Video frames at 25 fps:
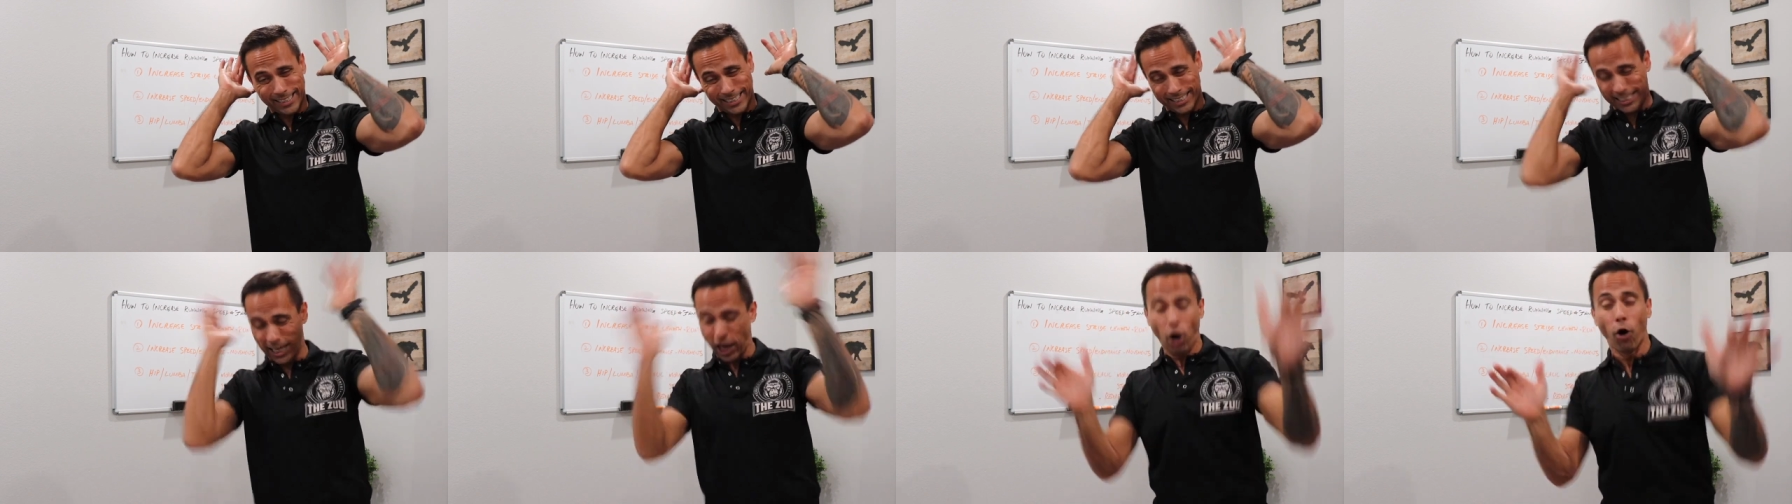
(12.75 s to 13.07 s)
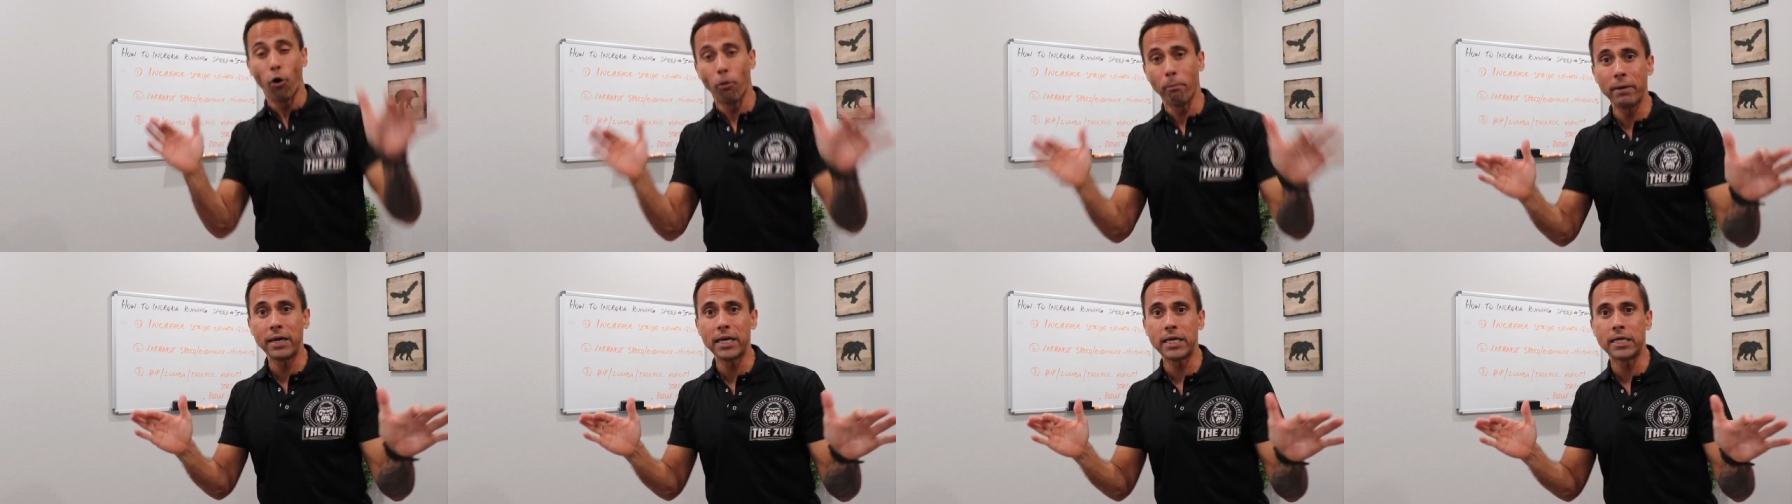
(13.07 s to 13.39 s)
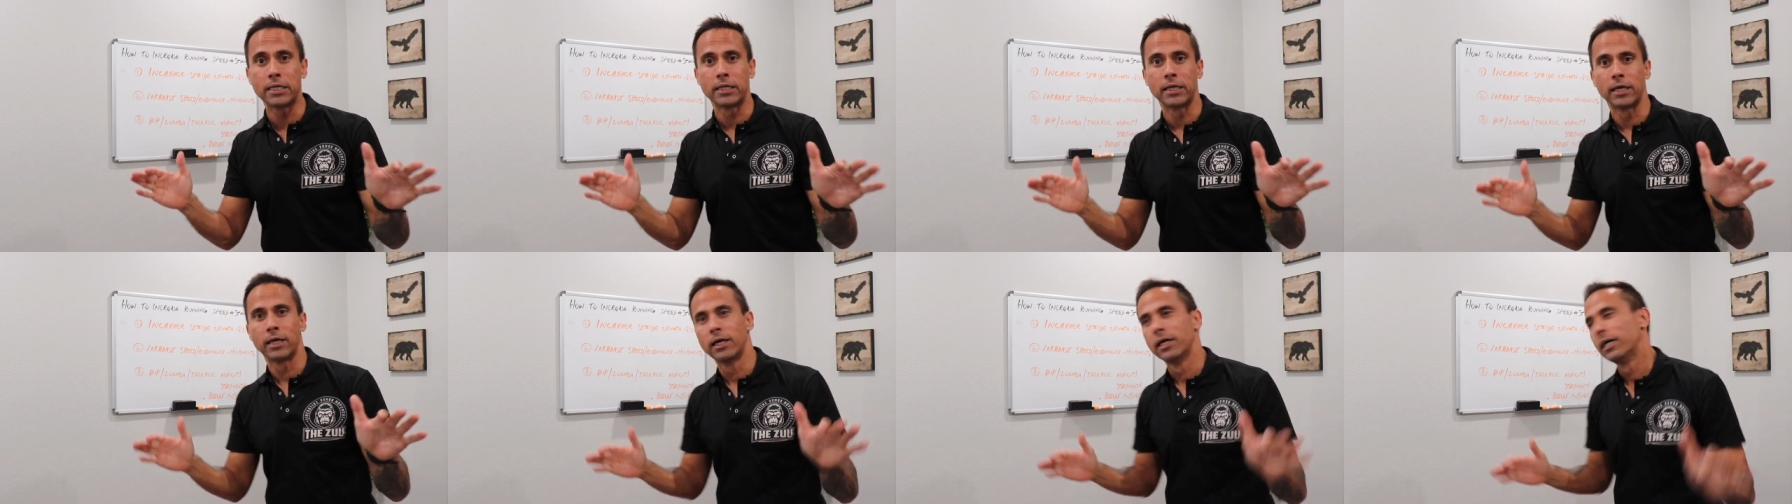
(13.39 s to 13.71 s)
tell
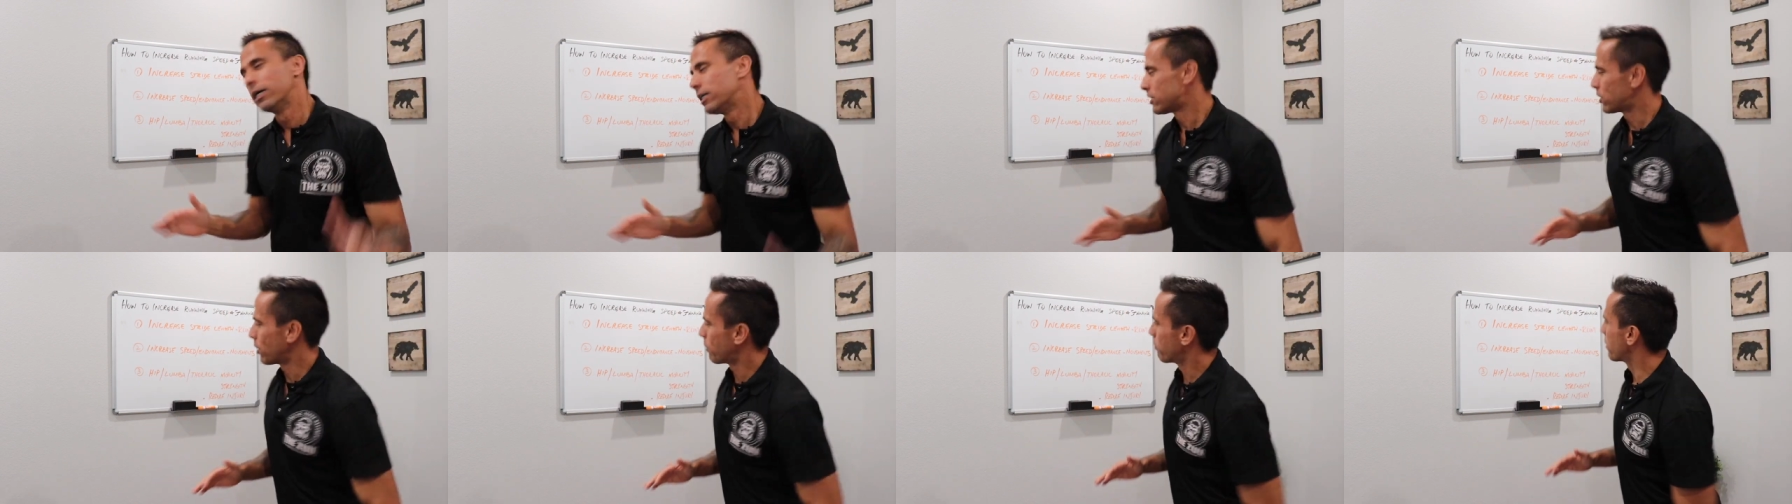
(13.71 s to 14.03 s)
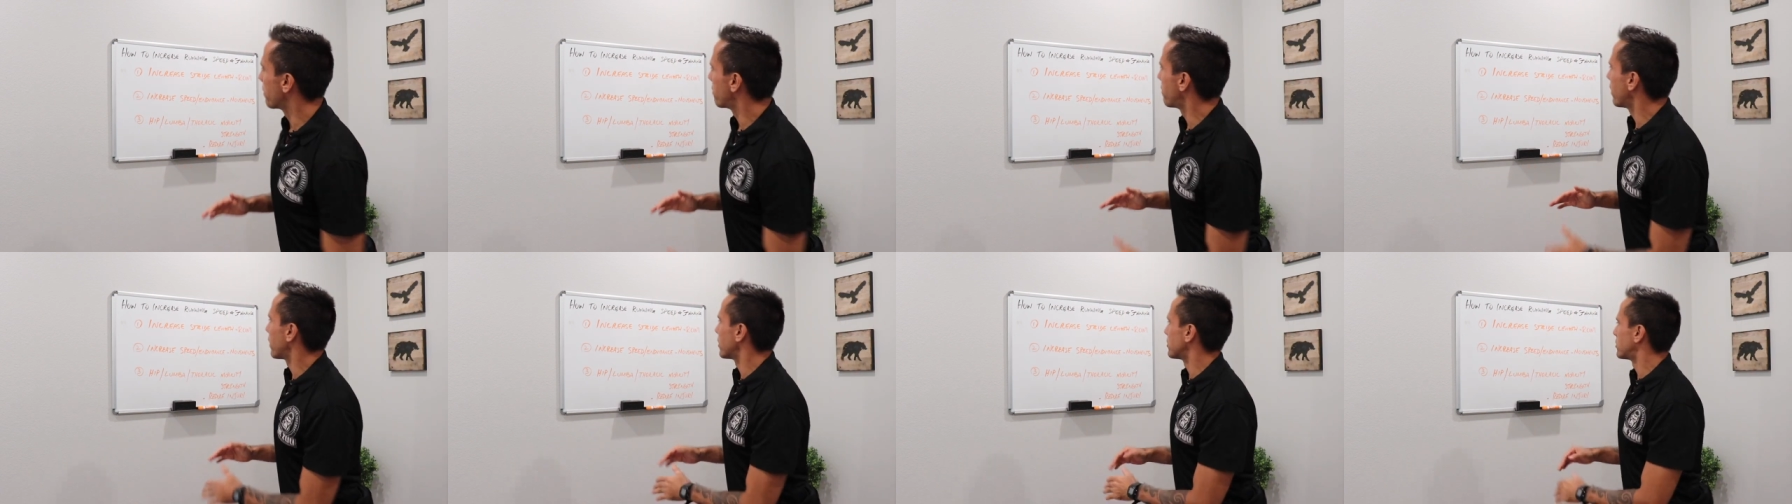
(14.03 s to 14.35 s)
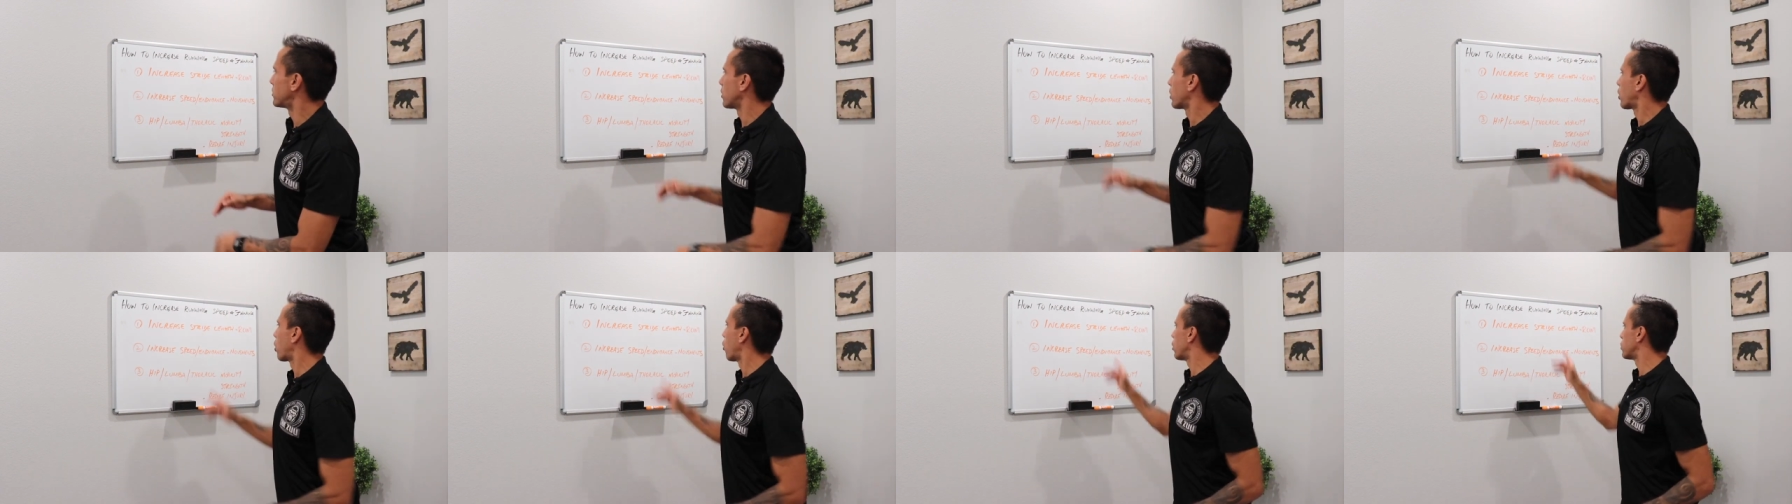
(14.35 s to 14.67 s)
me, tell me about
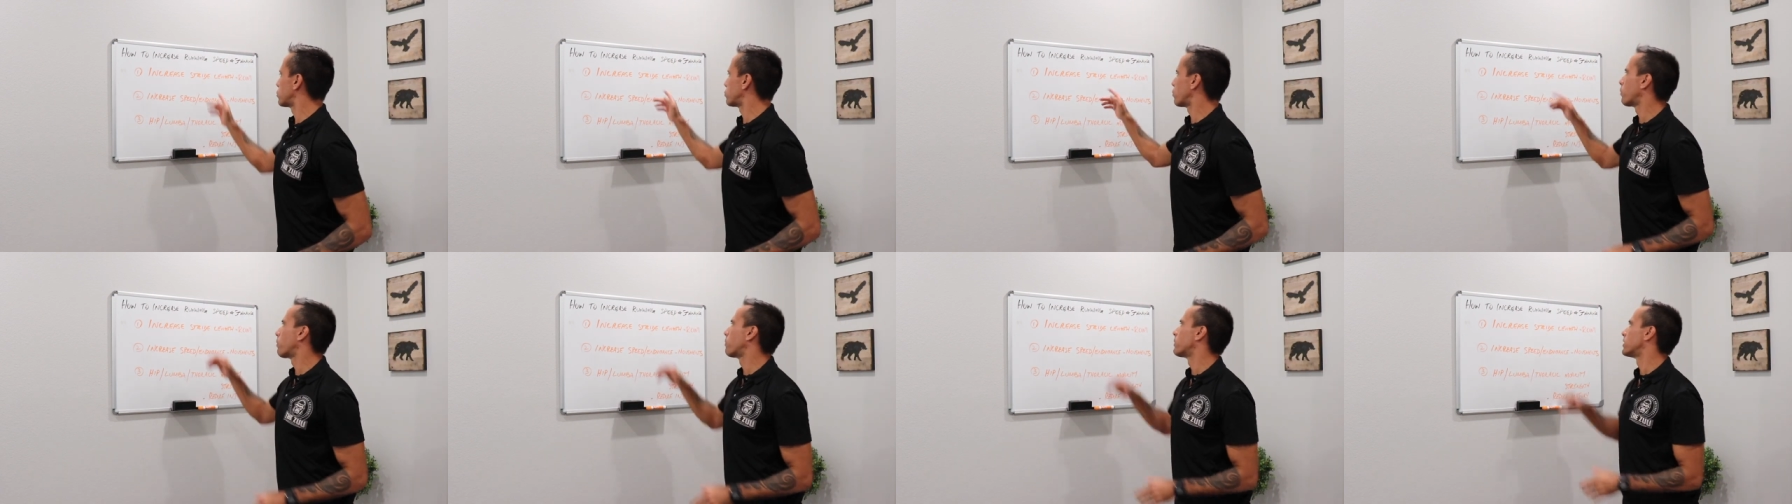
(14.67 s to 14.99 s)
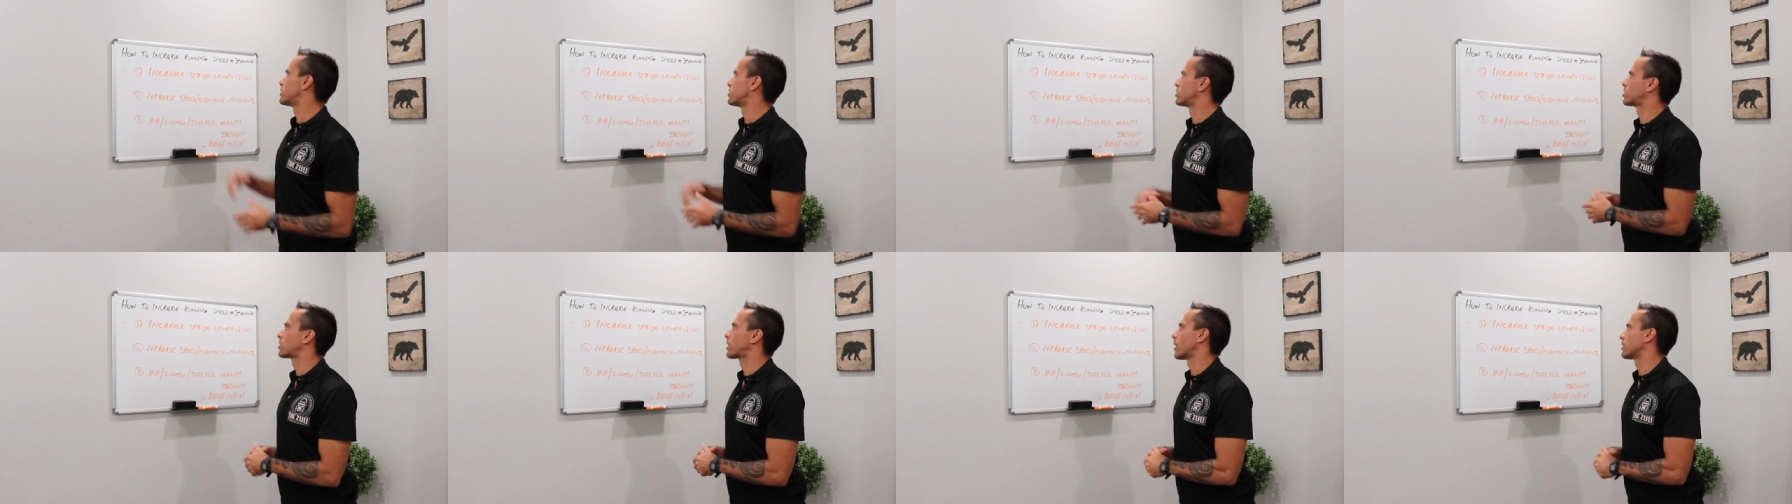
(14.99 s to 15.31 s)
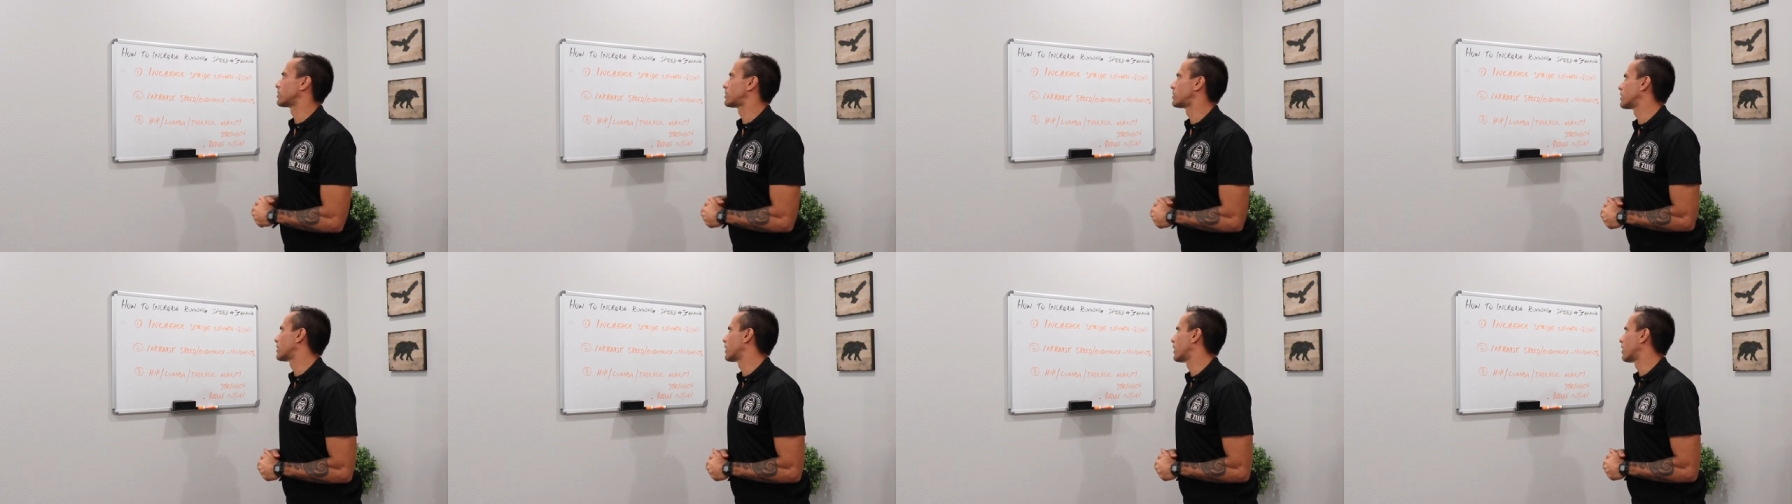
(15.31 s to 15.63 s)
it. So guys, we'll be
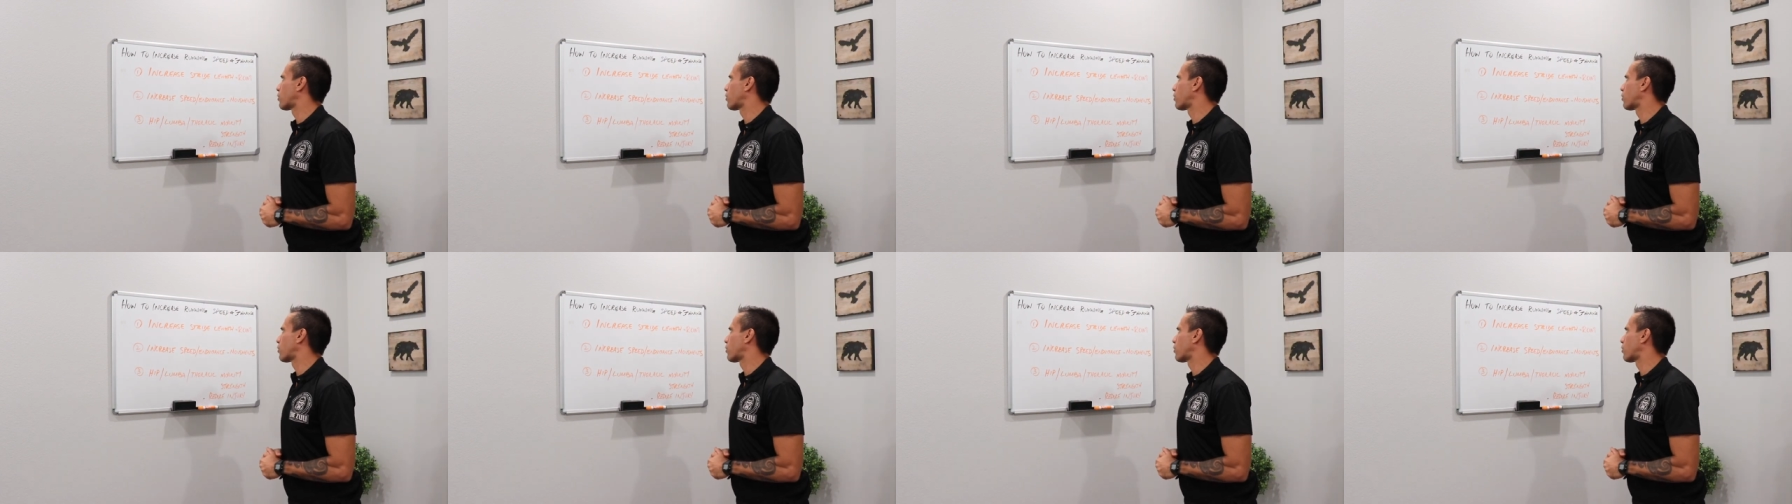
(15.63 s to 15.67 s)
discussing